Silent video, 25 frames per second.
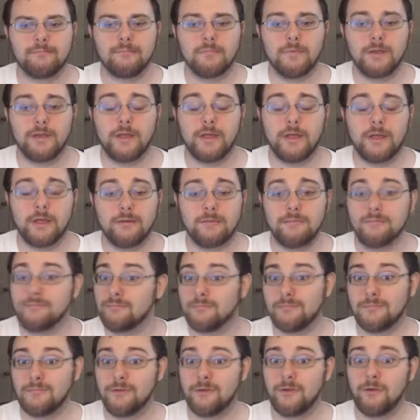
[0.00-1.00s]
But hey,
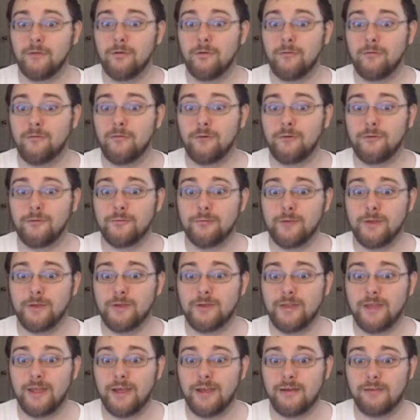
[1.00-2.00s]
you're going full speed
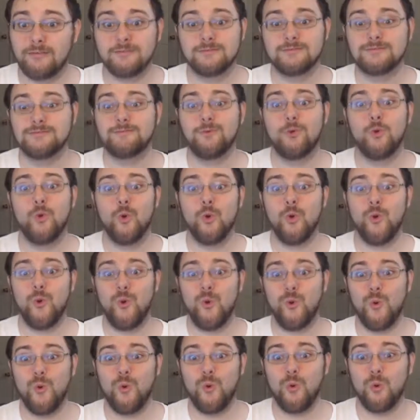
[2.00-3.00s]
now.
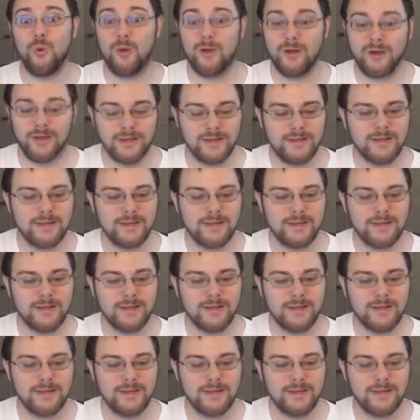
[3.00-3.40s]
Woohoo!